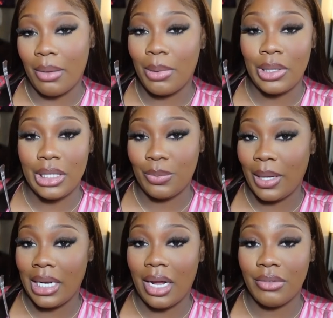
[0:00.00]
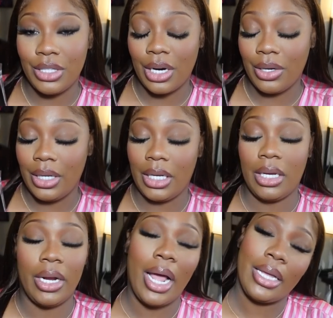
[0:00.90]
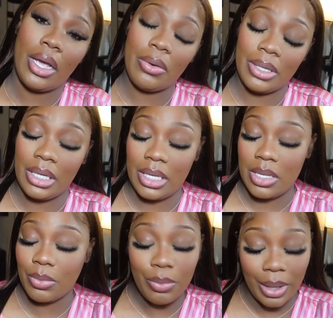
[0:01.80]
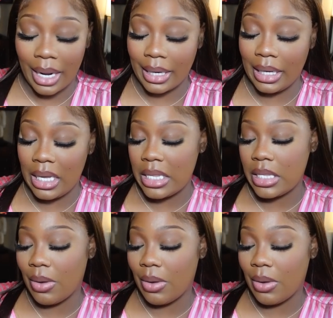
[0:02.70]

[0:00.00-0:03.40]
I'm on this weight loss journey and I can only eat what I can eat.